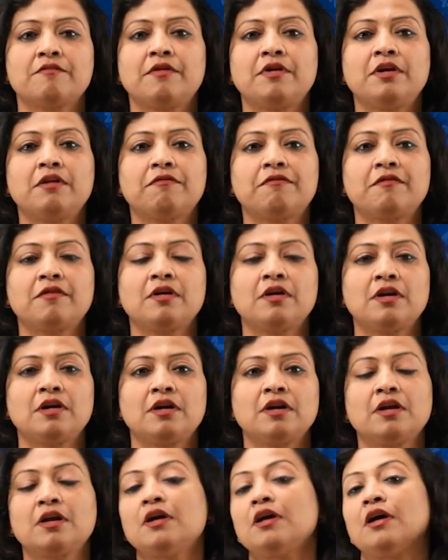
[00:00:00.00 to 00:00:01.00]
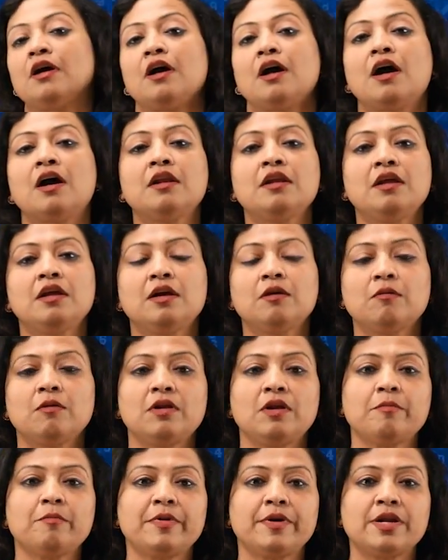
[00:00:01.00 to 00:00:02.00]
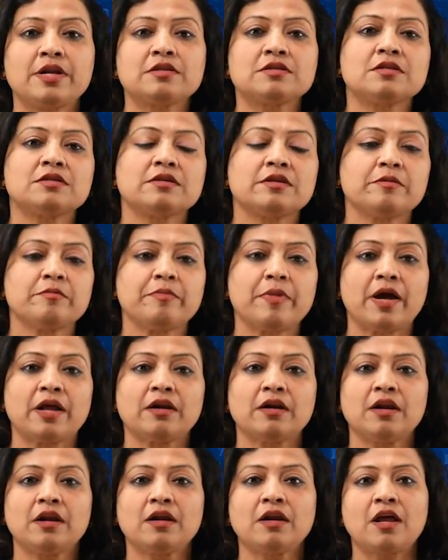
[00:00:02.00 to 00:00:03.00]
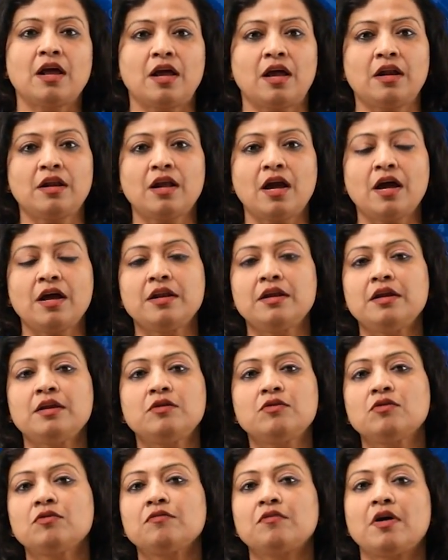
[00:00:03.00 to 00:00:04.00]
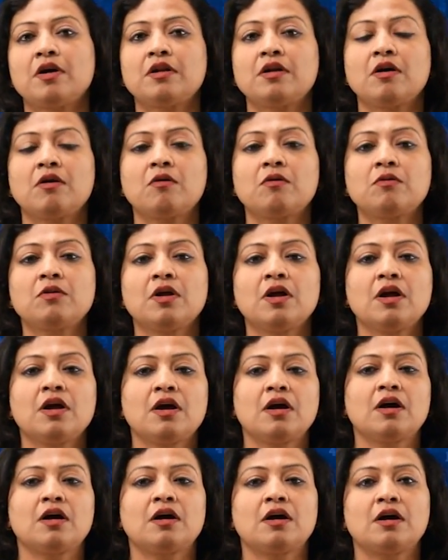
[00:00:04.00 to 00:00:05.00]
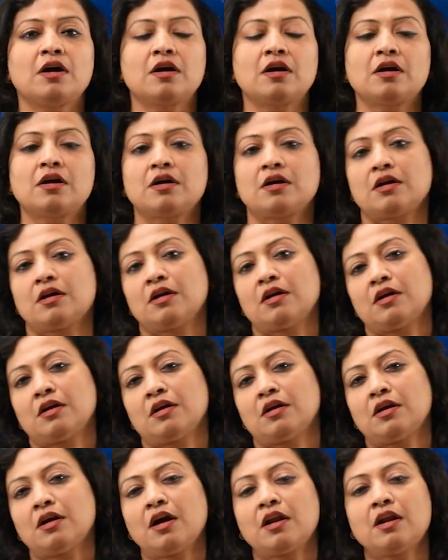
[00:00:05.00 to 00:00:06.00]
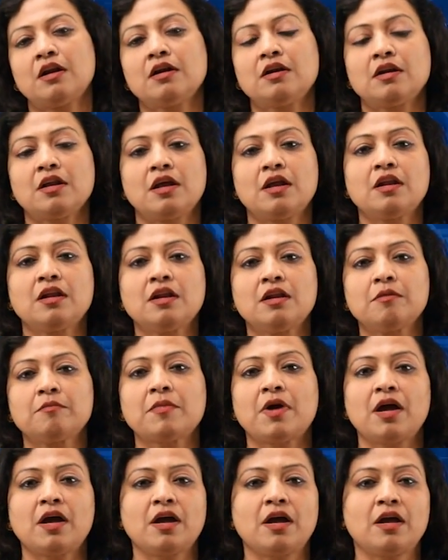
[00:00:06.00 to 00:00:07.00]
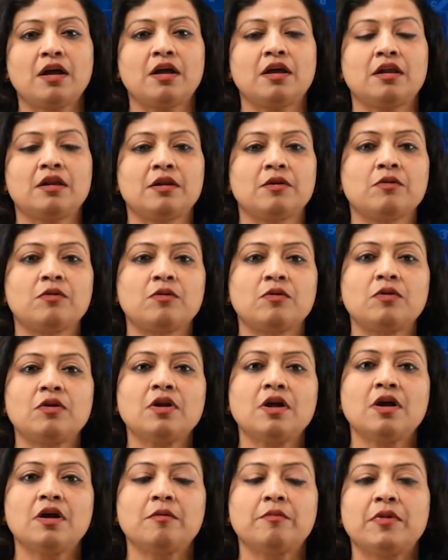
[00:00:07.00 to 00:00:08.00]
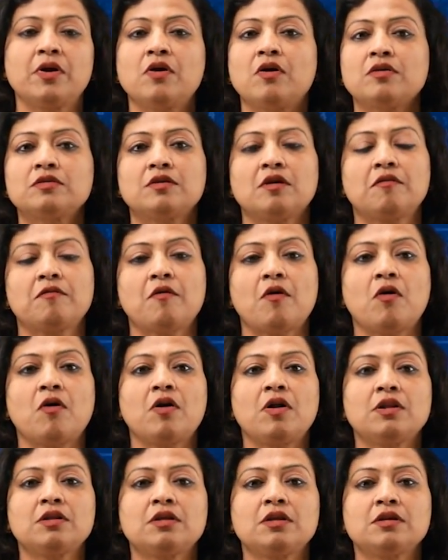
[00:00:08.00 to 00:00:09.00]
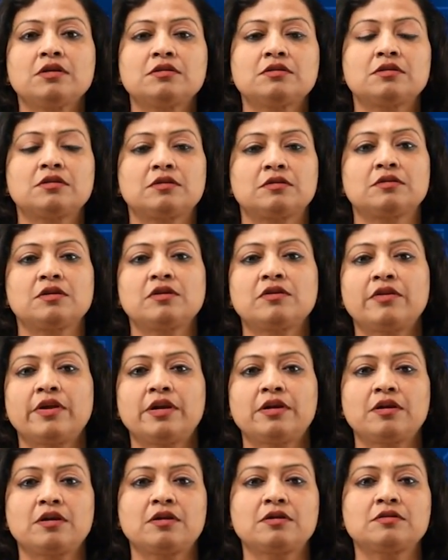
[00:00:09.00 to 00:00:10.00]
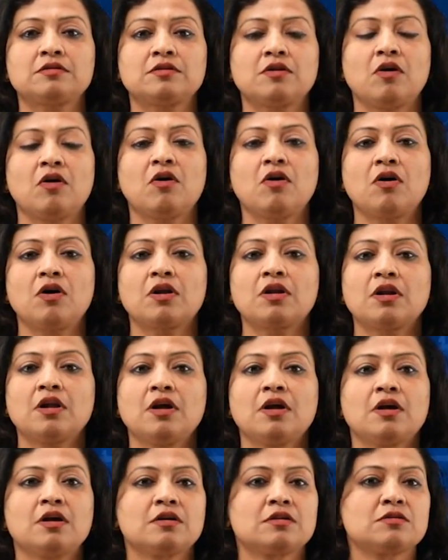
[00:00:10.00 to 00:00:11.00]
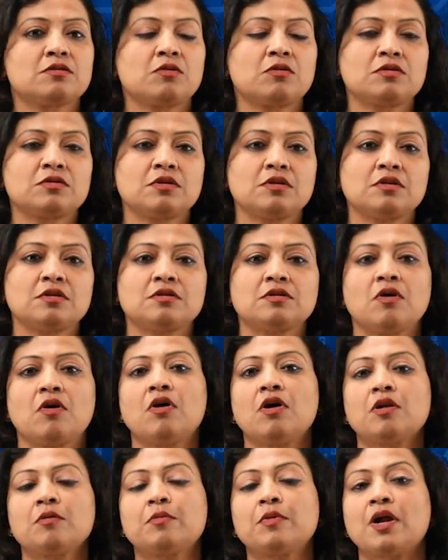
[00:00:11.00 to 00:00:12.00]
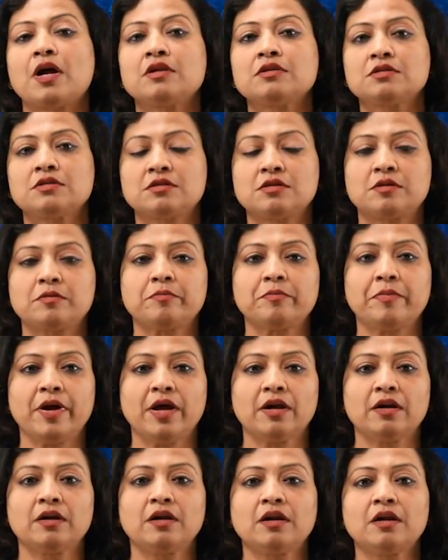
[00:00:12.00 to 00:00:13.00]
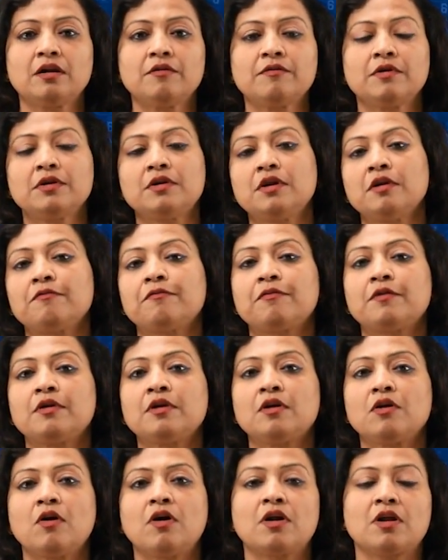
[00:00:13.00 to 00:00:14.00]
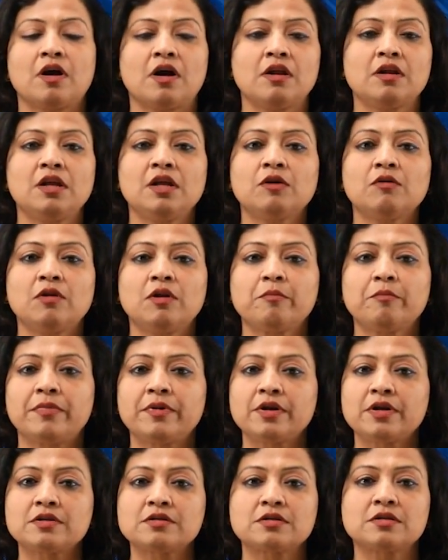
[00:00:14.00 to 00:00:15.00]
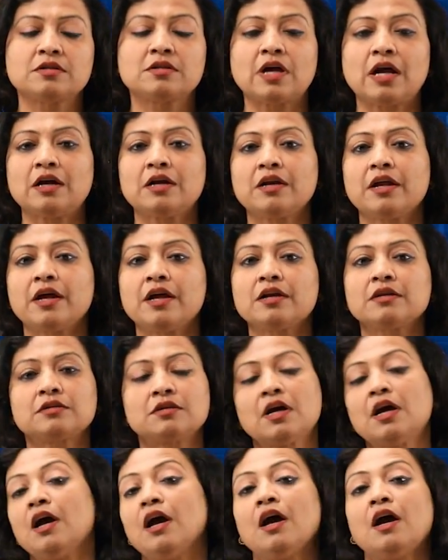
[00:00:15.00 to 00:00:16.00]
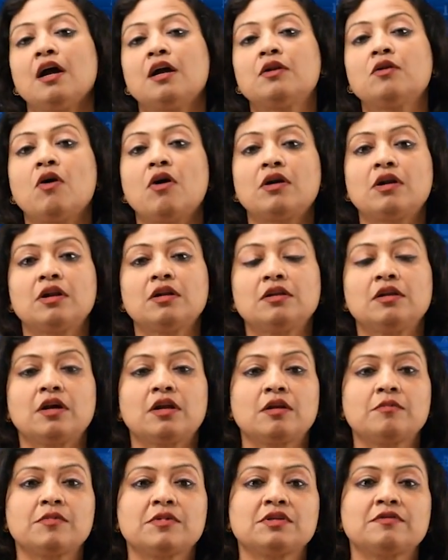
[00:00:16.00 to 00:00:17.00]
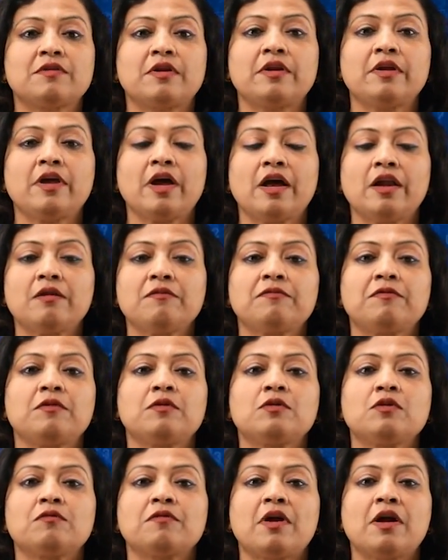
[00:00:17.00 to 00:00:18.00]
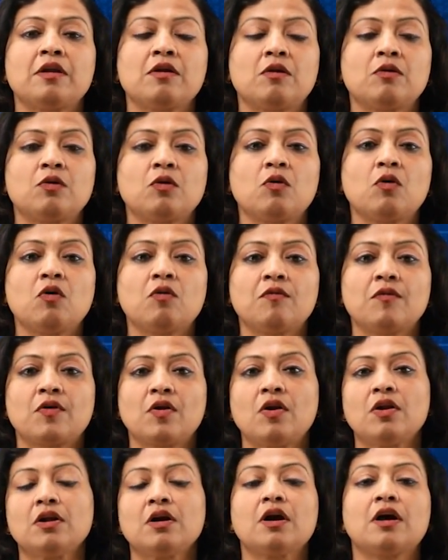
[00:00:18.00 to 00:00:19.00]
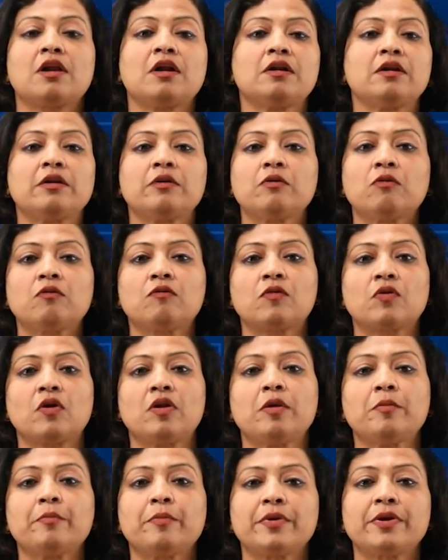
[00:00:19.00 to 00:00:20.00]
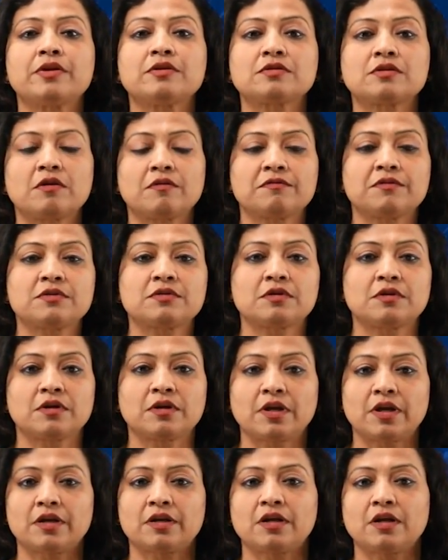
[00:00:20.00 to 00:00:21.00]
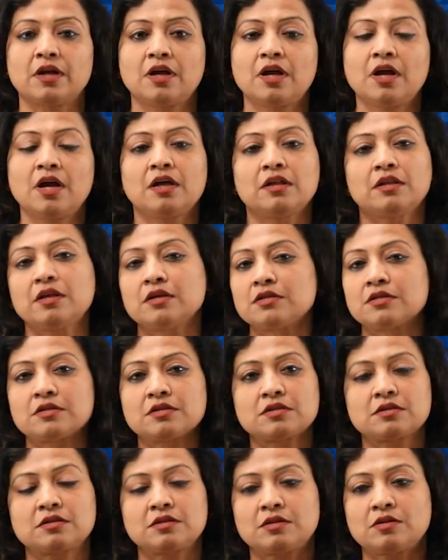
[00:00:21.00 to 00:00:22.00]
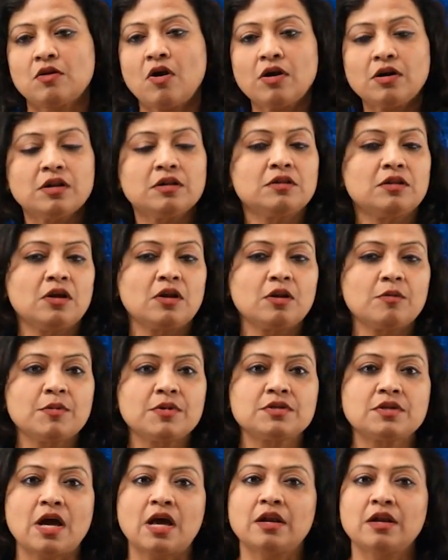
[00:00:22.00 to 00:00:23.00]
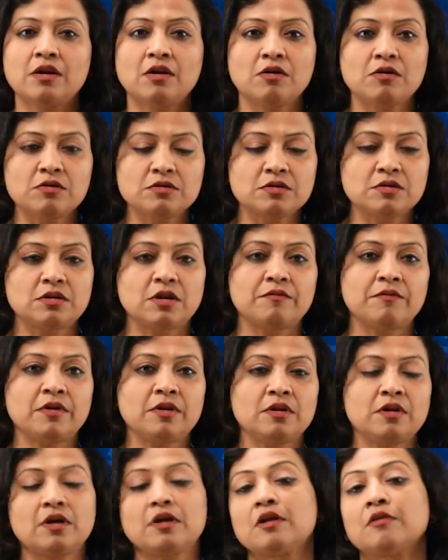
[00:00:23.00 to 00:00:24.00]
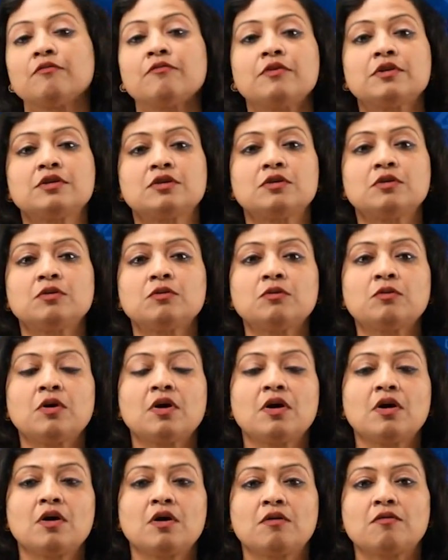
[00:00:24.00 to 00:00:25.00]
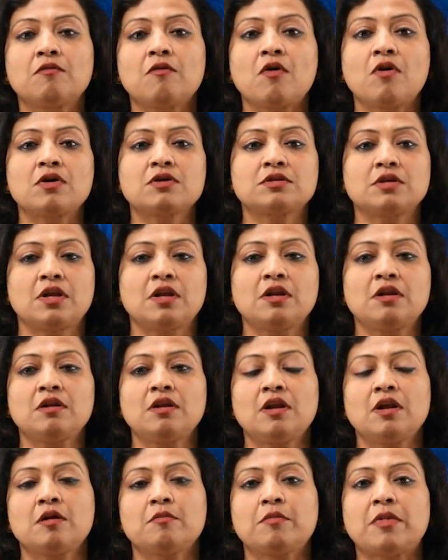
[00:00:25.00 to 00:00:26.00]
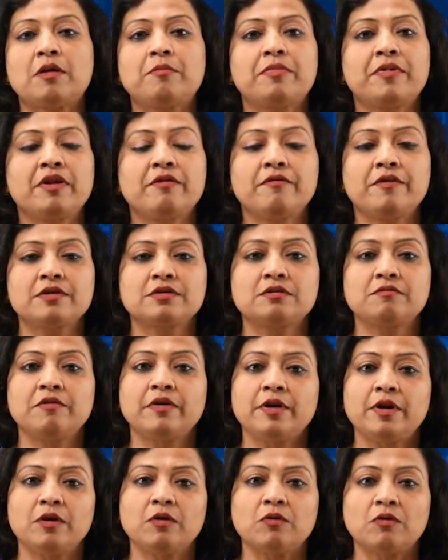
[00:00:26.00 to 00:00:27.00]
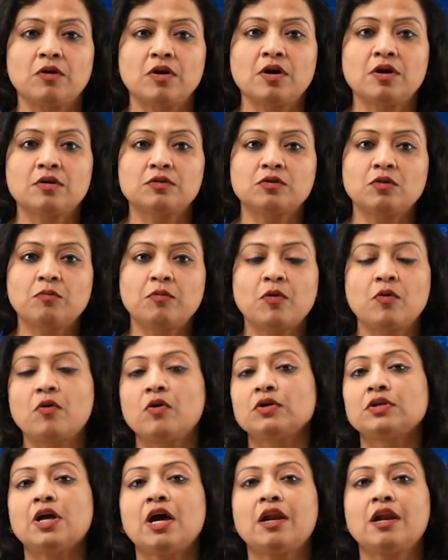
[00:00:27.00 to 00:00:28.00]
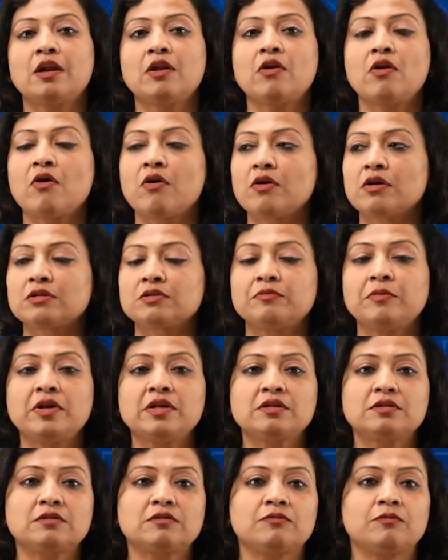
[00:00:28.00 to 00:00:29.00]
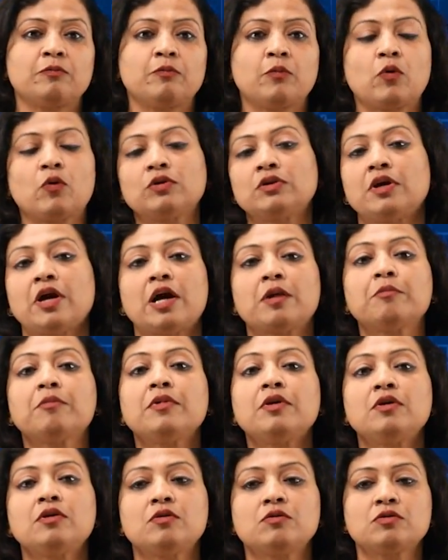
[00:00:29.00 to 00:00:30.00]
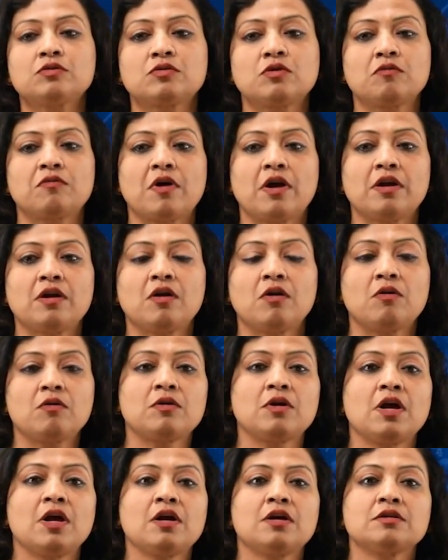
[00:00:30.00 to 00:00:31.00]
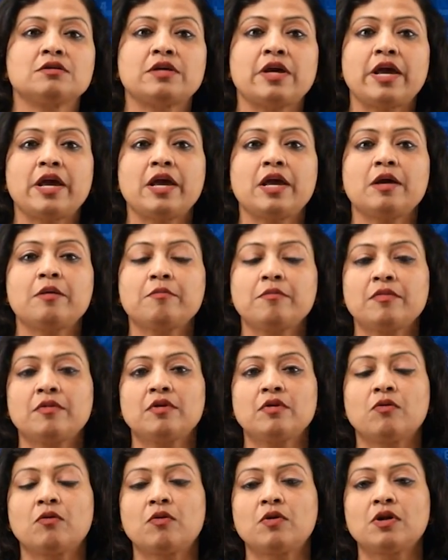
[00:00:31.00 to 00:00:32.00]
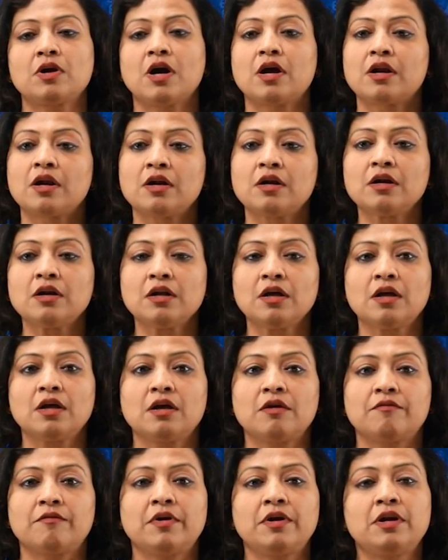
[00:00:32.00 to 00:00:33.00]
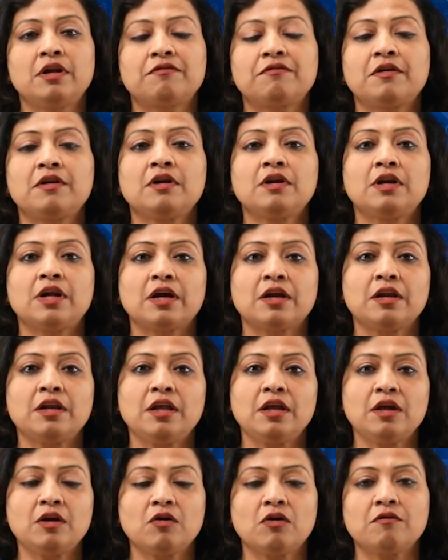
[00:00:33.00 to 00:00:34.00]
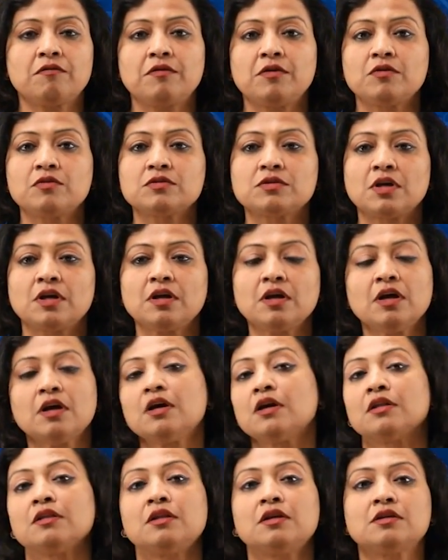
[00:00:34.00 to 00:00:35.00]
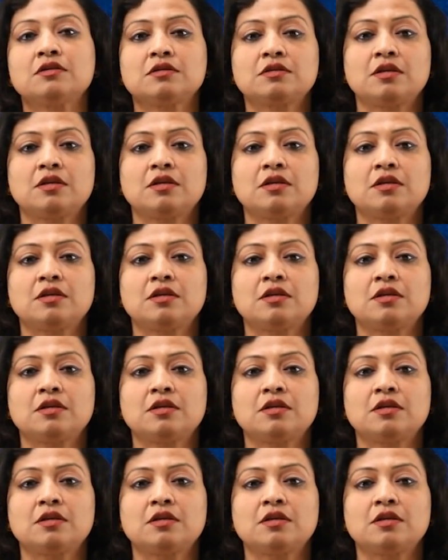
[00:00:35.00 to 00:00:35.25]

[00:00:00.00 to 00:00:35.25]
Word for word: with different unequal impedances in parallel and I need to find out uh, uh, current in my load because of all these generators or sources or branches in parallel with different or unequal impedance. In that case, Norton theorem is very helpful to find out overall current and overall impedance of the circuit. This Norton theorem is analogous theorem which you watched in my previous video. So, both are analogous means both can be used to find out same load current with different technique of using these